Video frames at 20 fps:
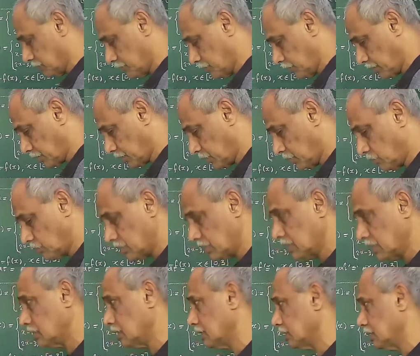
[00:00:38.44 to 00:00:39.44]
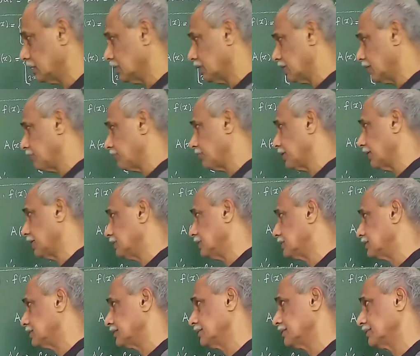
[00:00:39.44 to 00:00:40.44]
for quick
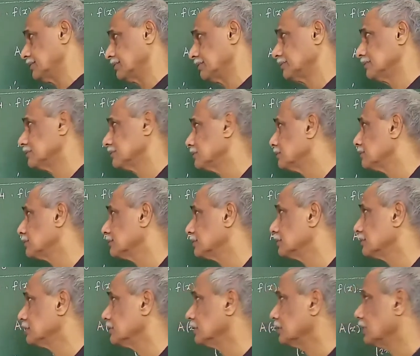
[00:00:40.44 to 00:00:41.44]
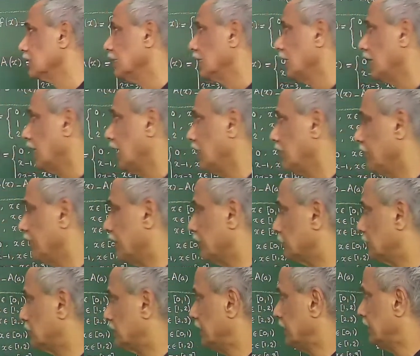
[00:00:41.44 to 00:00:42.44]
reference. And we have
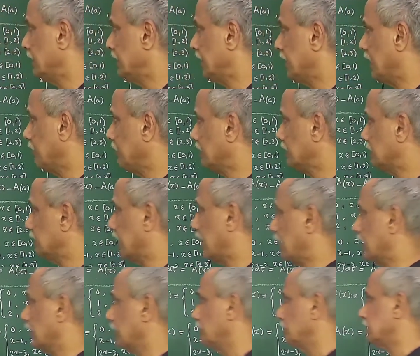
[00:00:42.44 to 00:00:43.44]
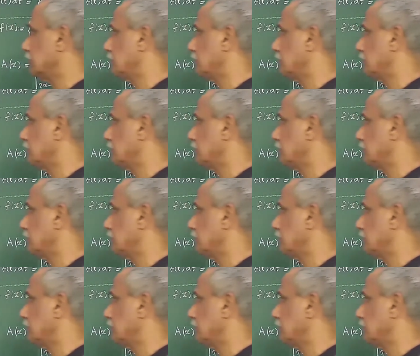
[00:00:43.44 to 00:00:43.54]
seen that we started with the